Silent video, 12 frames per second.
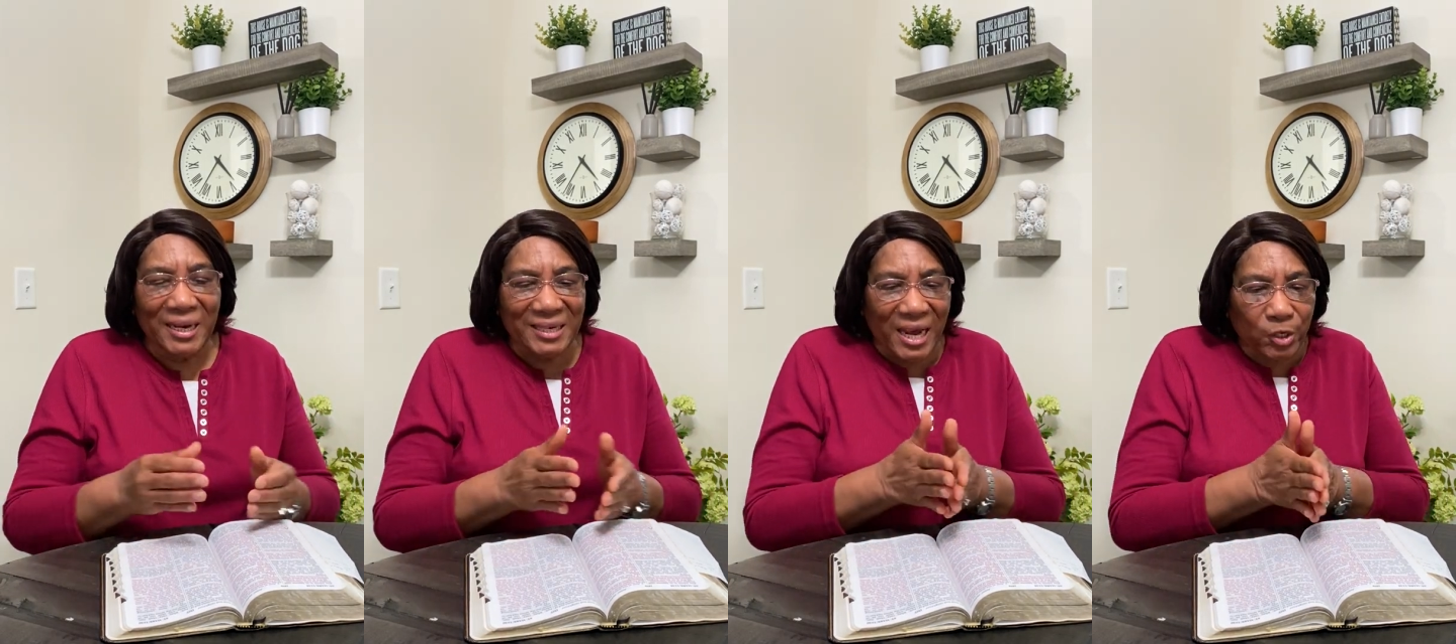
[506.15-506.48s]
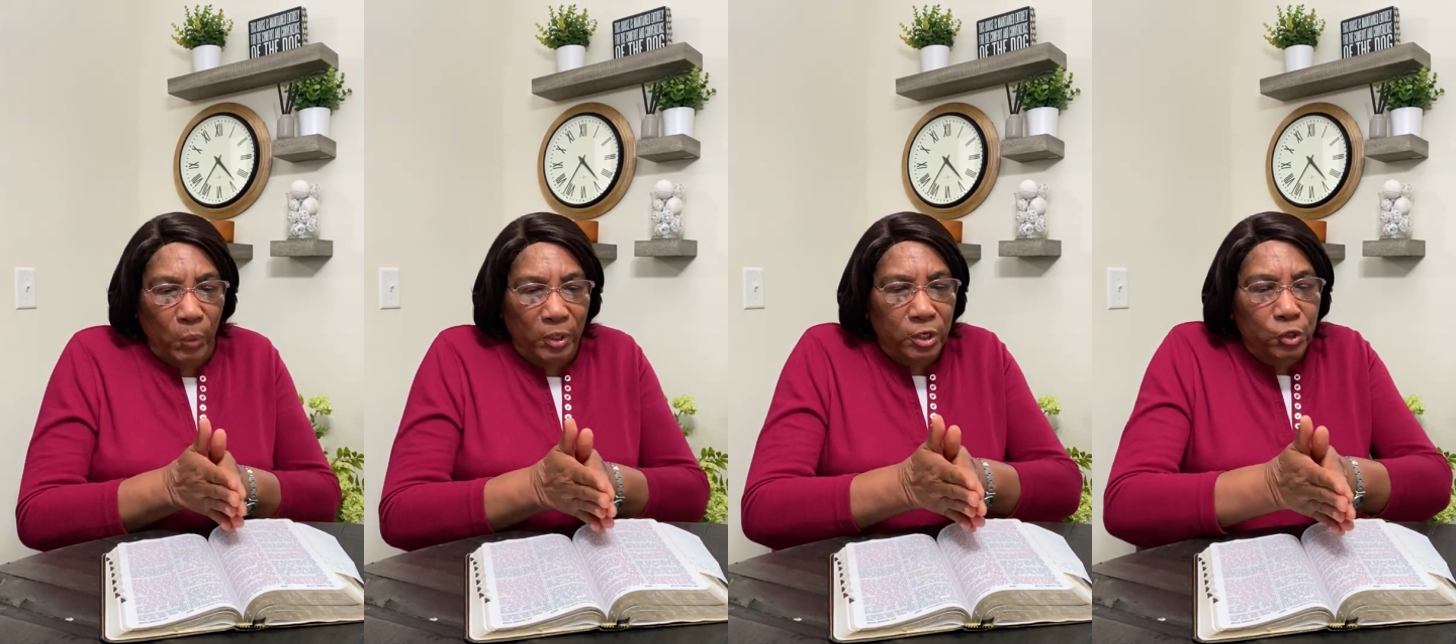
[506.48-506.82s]

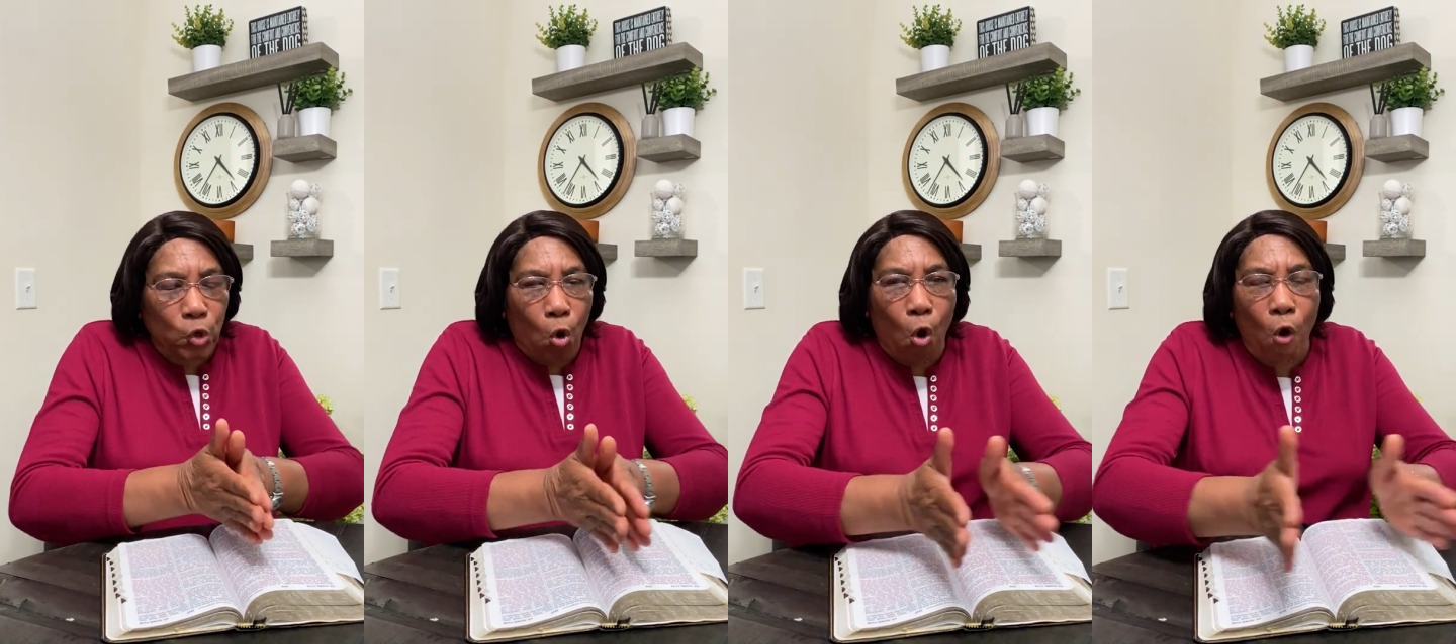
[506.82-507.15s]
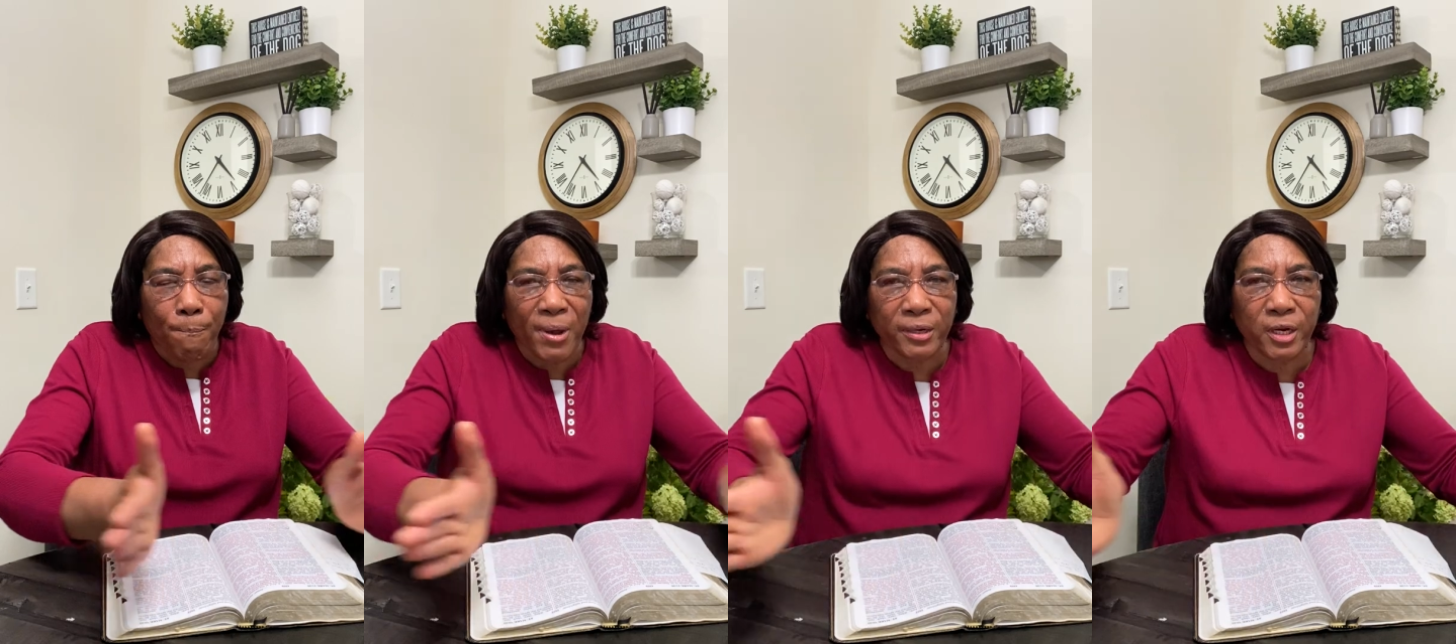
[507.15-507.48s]
That will just
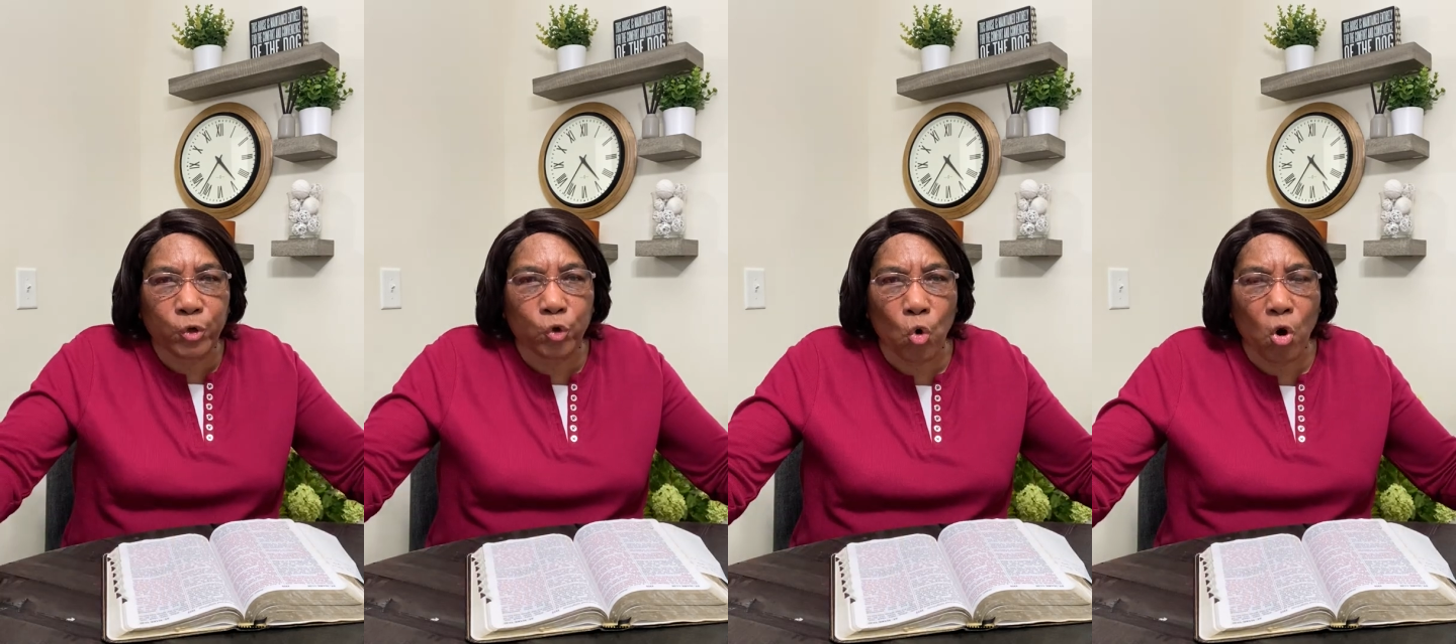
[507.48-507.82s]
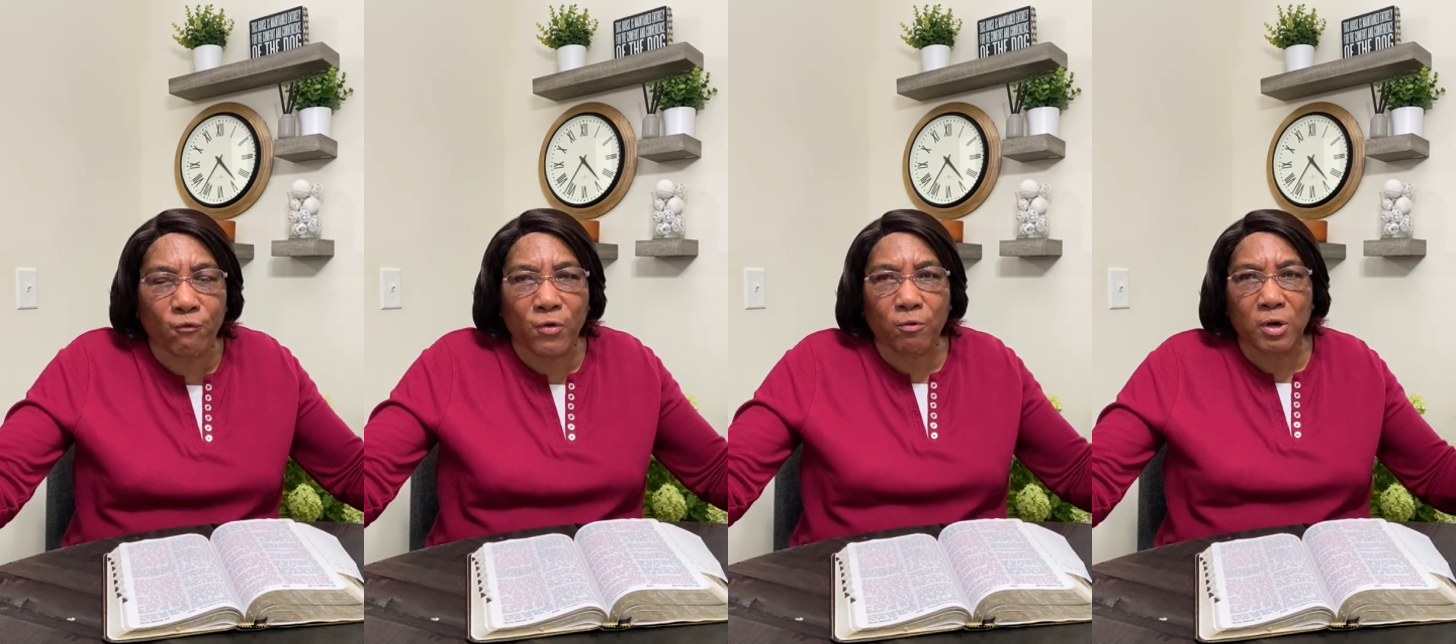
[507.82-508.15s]
open the
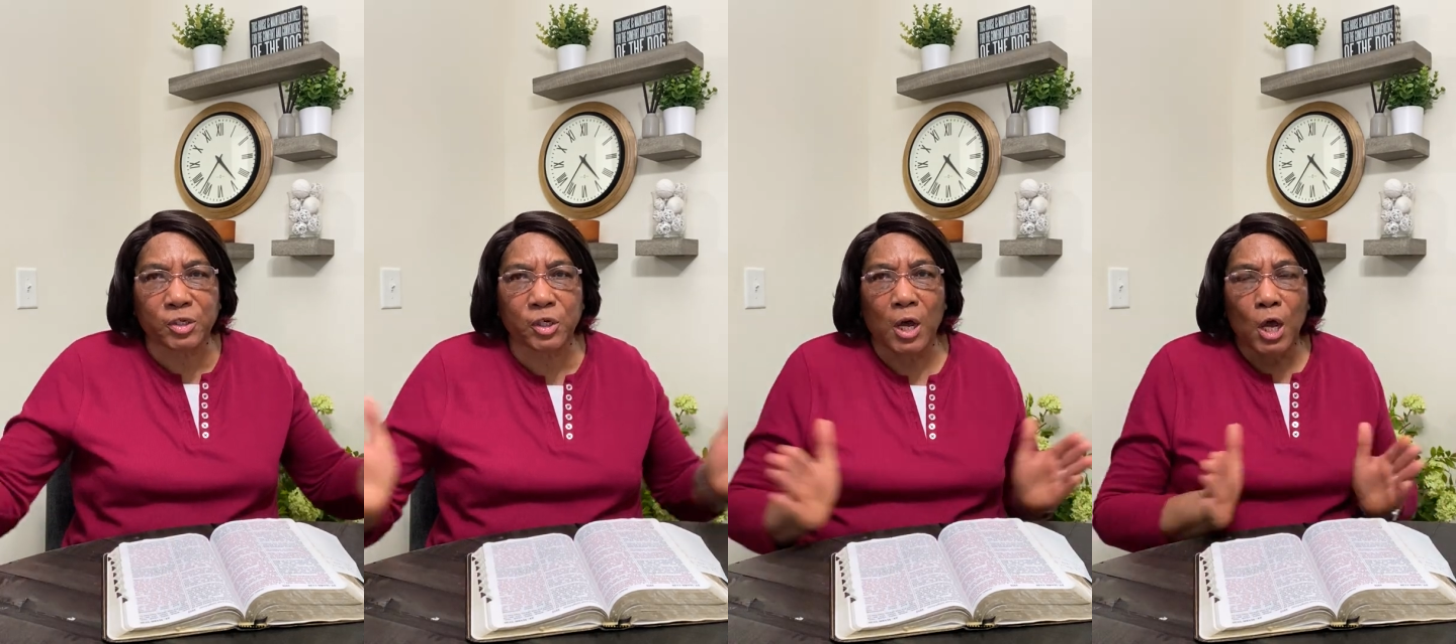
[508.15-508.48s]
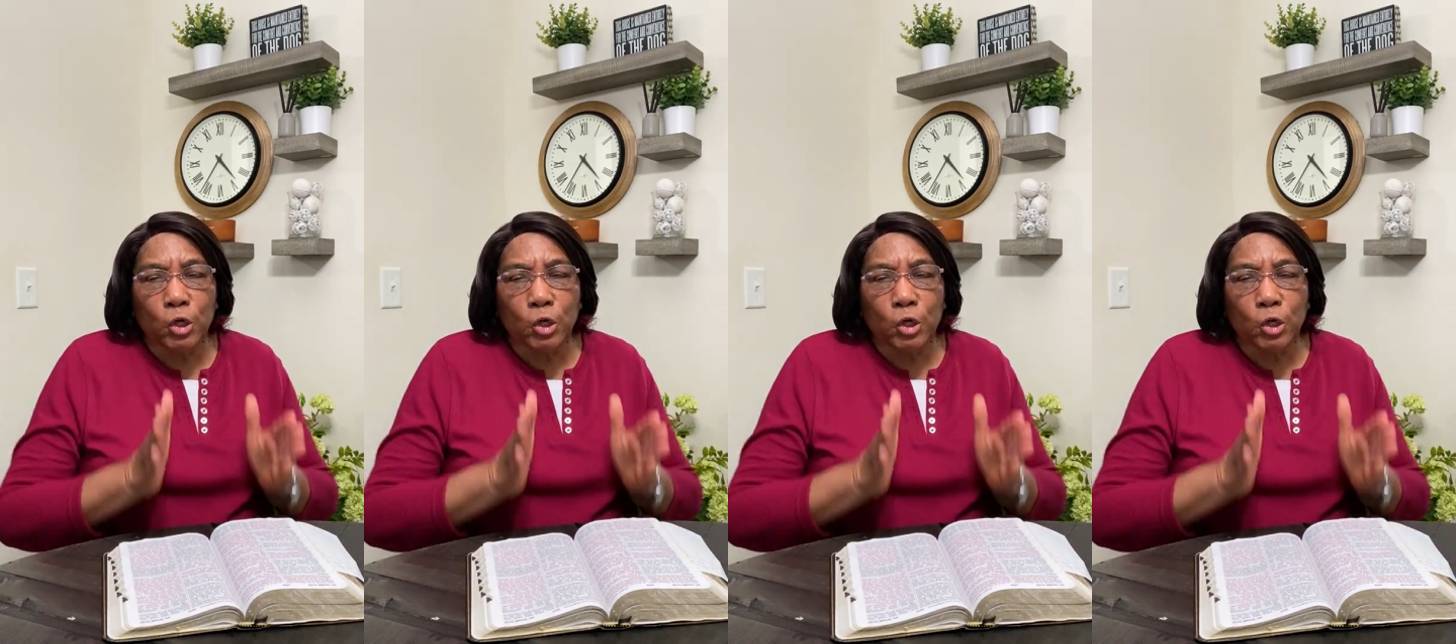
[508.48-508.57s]
door for us